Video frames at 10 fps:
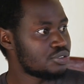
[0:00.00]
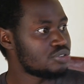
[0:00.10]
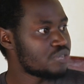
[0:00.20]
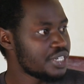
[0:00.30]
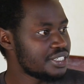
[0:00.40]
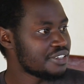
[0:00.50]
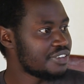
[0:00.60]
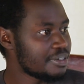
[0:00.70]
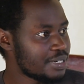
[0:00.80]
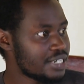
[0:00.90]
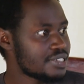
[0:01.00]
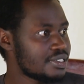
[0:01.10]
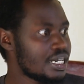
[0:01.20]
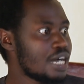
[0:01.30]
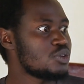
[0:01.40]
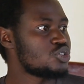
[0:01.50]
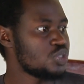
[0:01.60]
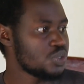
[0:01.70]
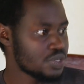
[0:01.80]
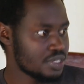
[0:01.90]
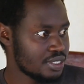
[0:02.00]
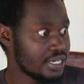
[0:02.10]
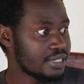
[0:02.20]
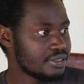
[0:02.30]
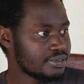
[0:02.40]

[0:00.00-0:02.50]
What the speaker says: to train the farmers how to use the